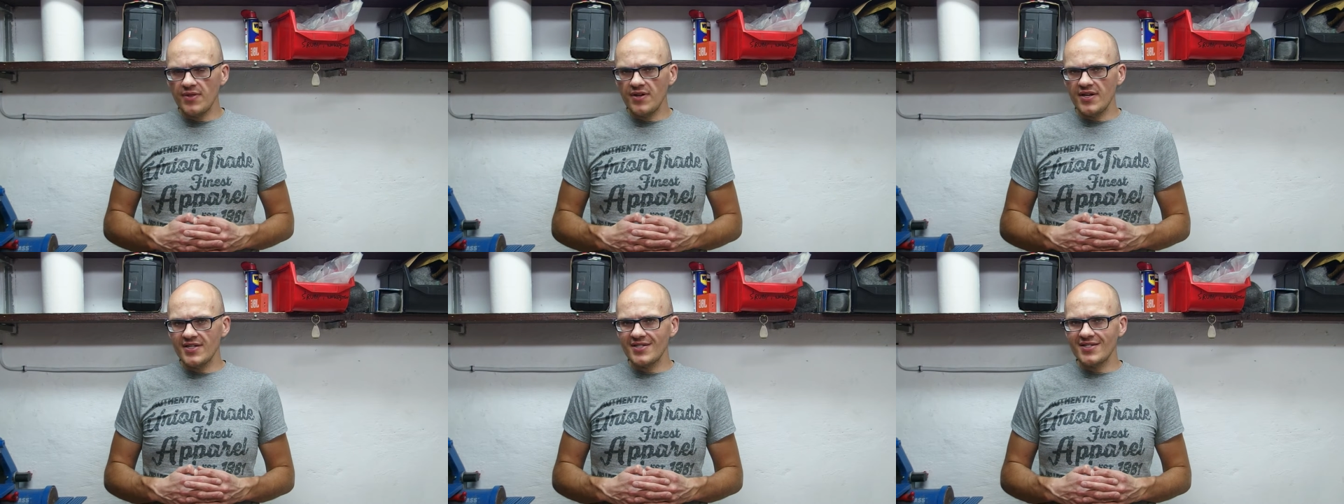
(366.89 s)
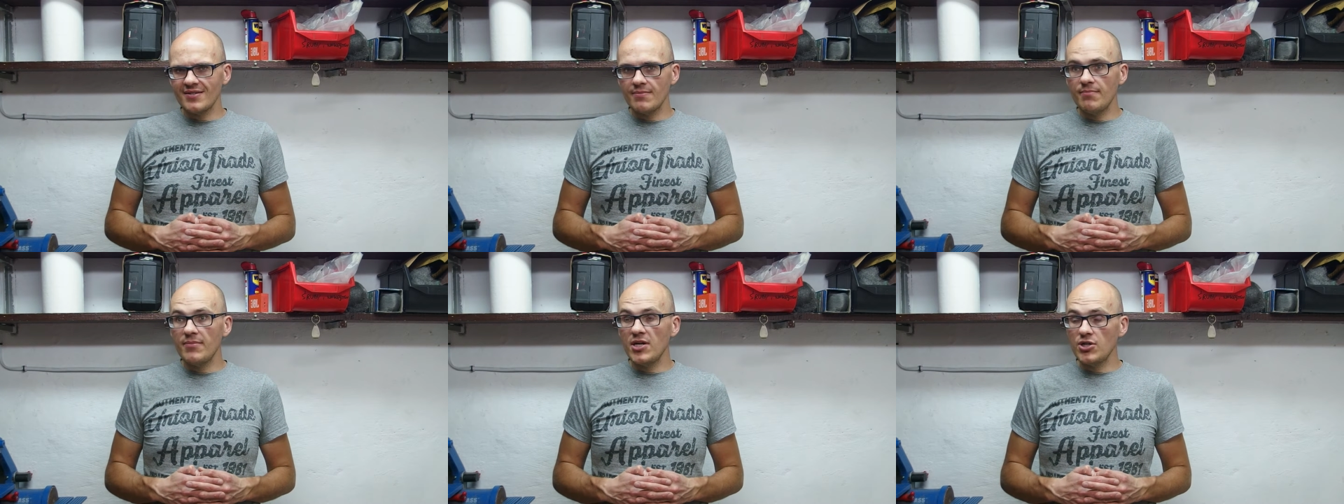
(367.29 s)

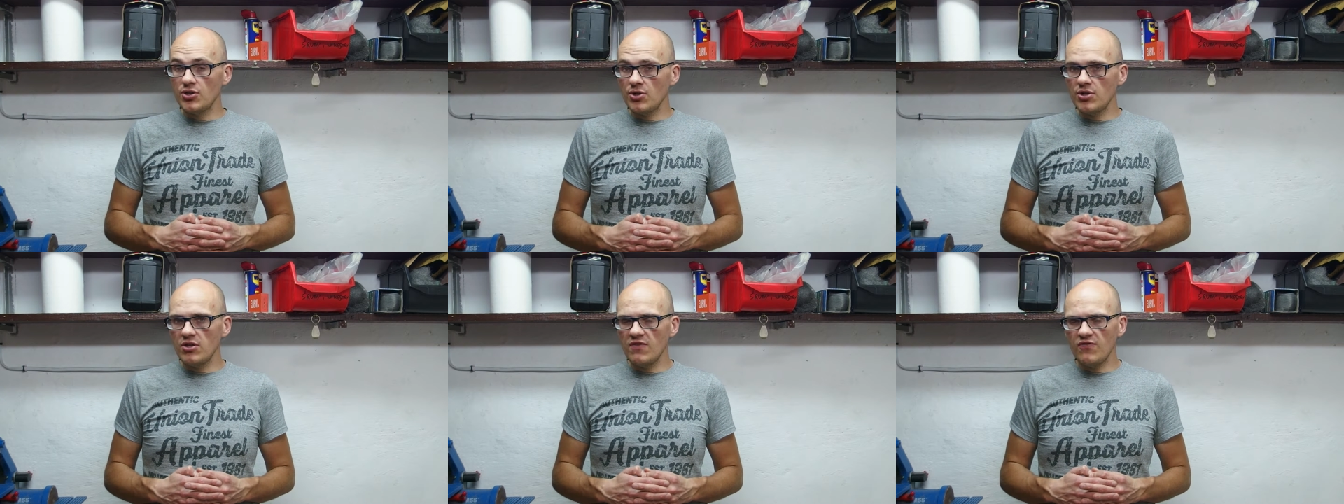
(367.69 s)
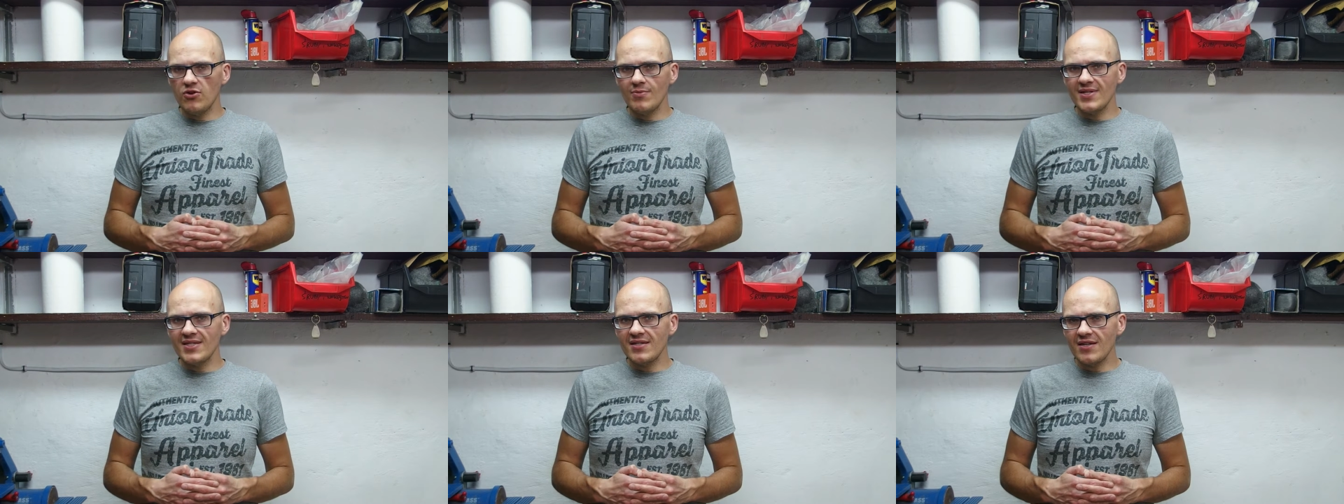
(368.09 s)
thus majority of
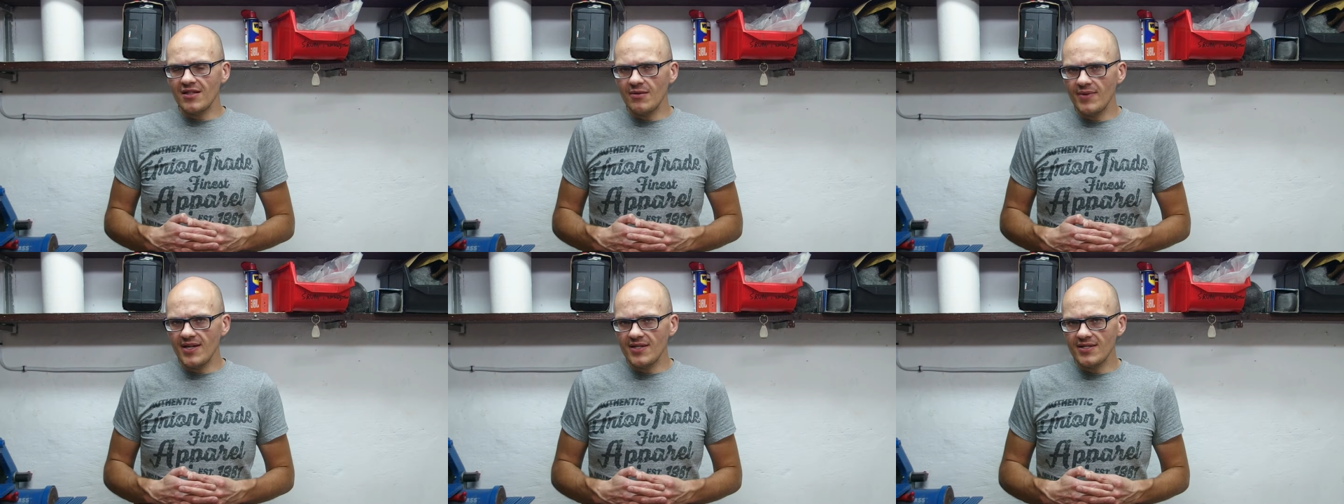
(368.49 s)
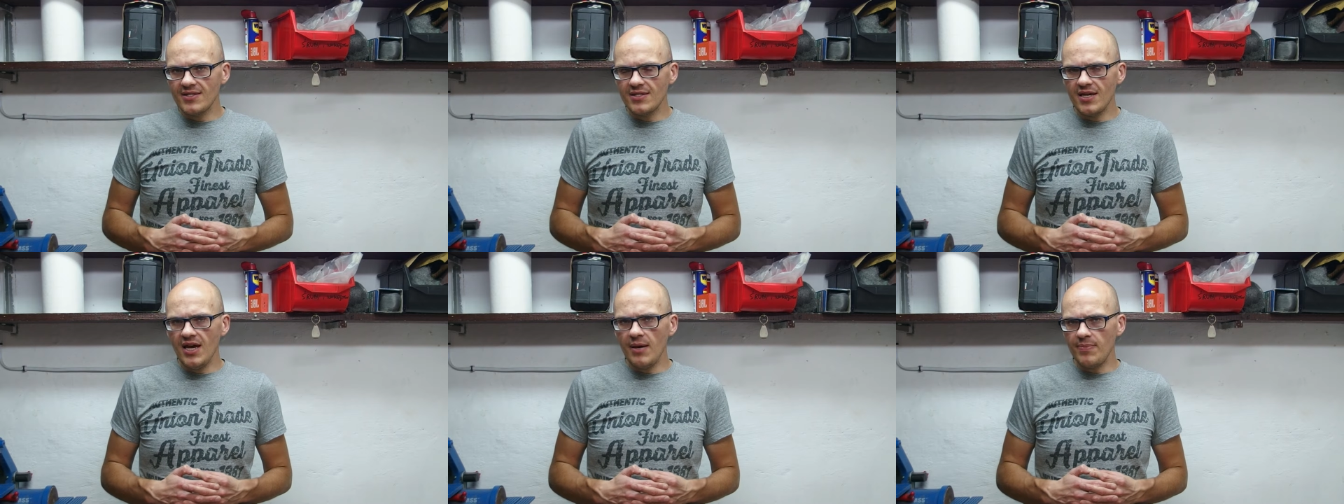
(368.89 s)
human
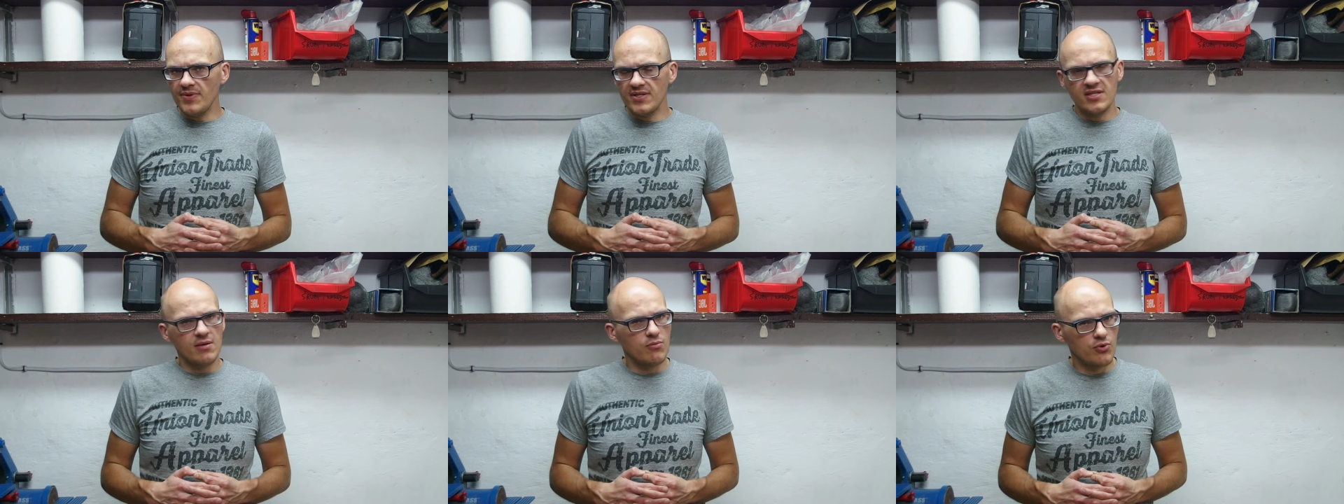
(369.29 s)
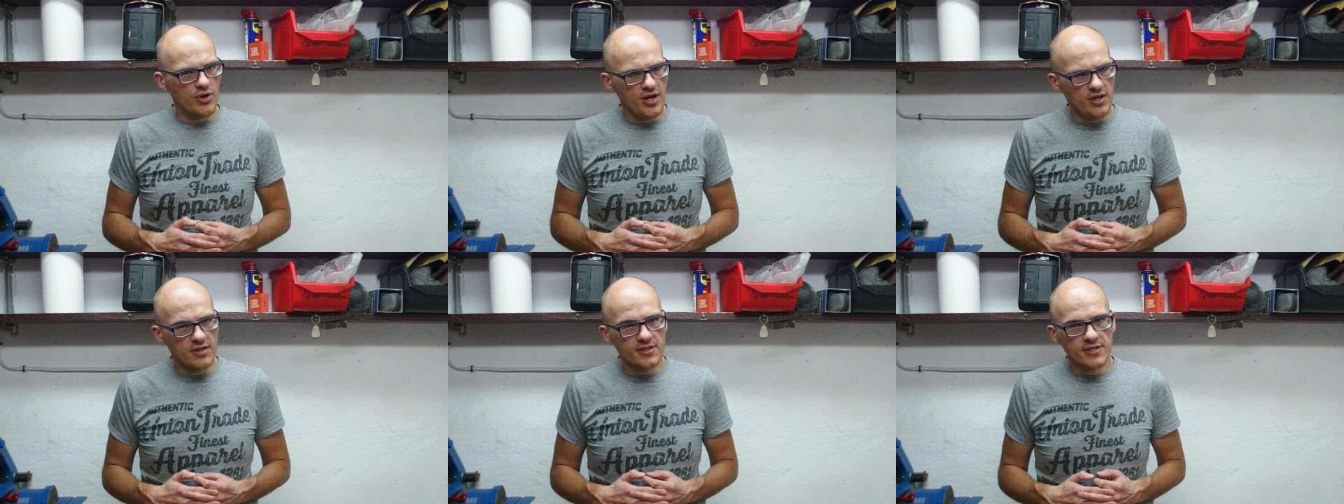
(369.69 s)
settlements happen somewhere
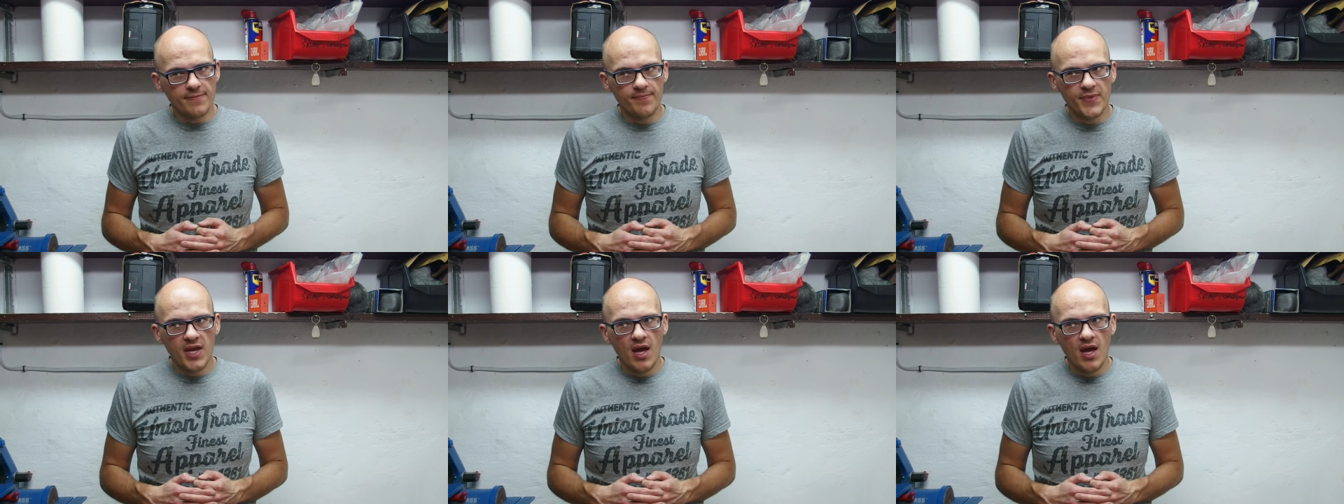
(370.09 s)
else.